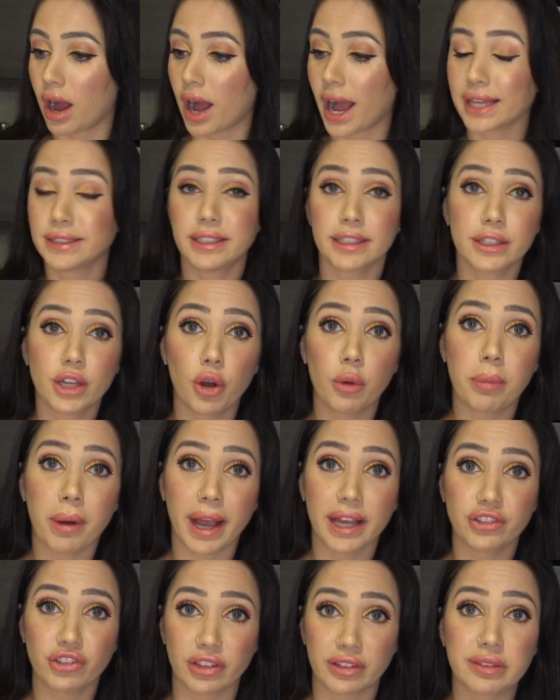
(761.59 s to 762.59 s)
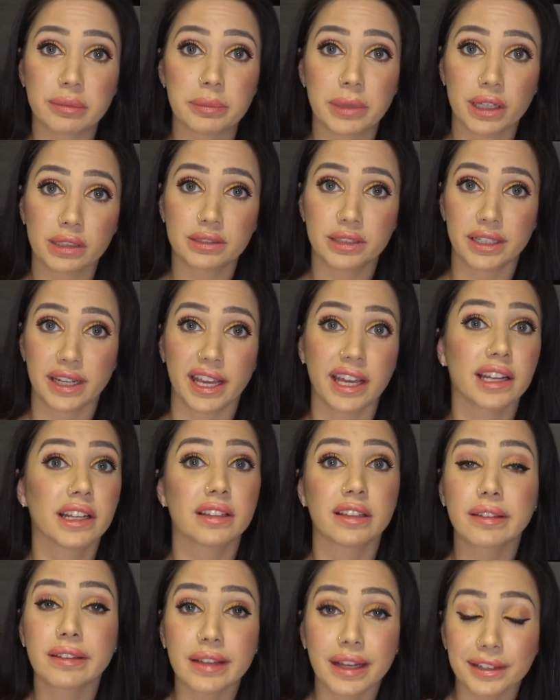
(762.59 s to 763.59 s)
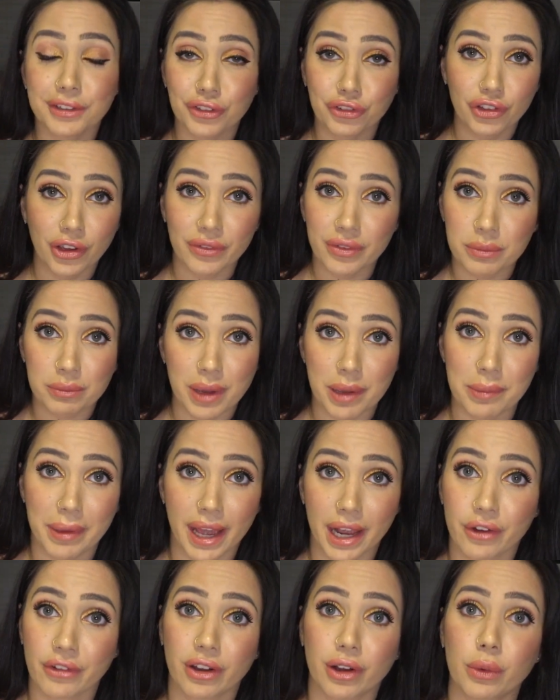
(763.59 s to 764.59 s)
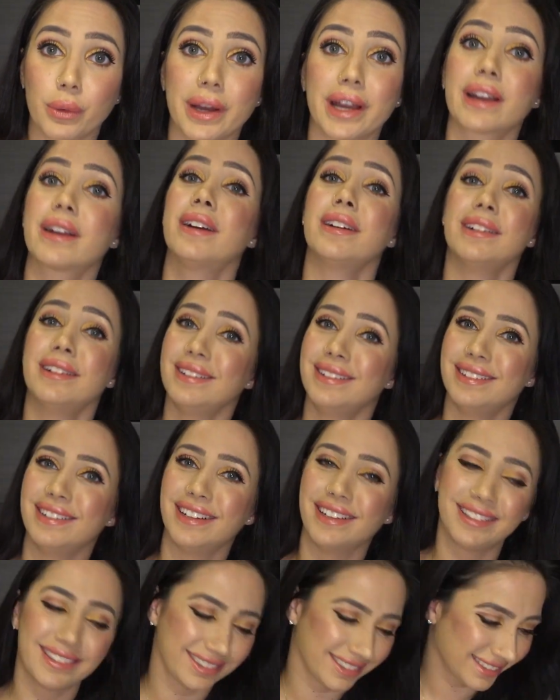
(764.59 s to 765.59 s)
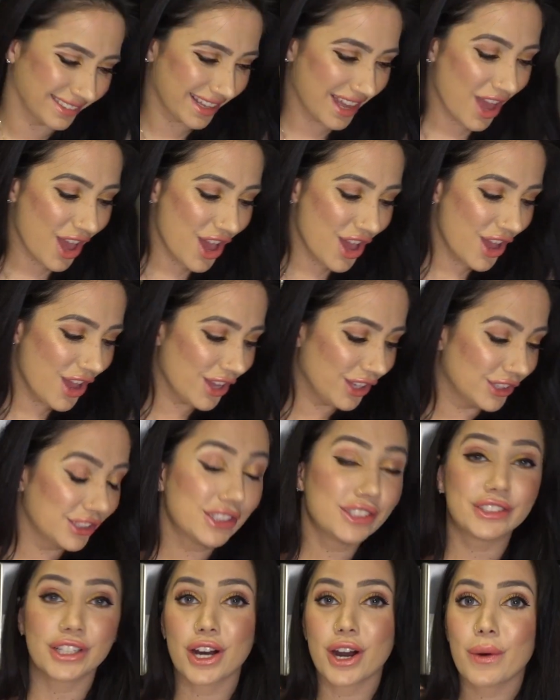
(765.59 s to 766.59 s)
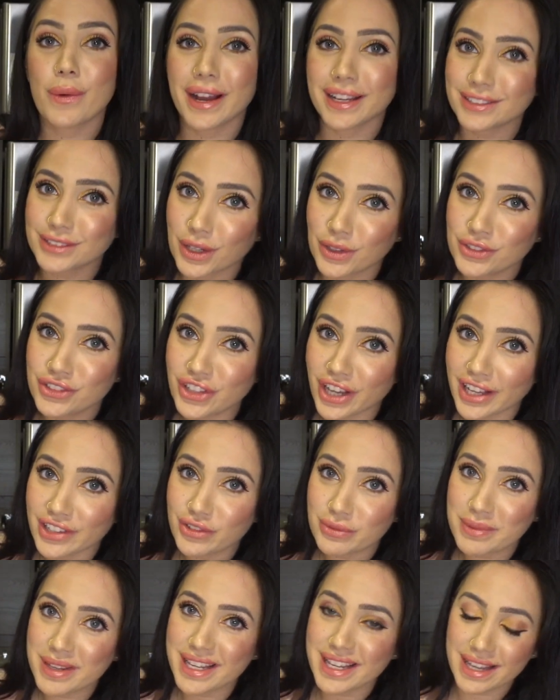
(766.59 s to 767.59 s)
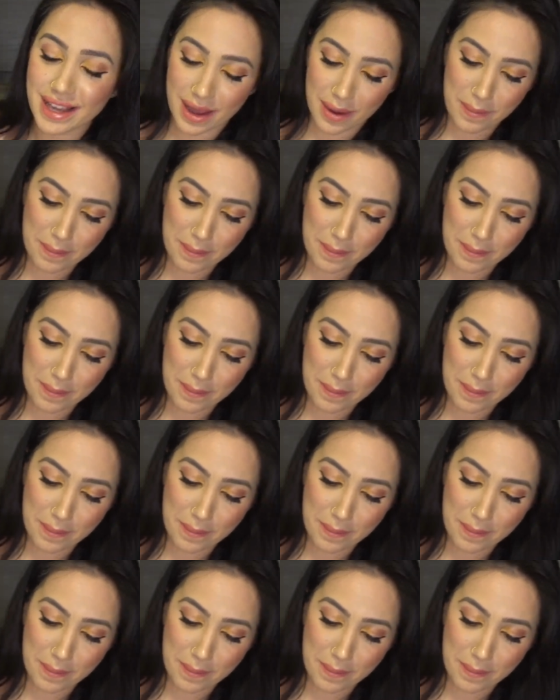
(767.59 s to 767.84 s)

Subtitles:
I did go buy just milk today and I decided to shove it in my bag real quick. So don't judge me,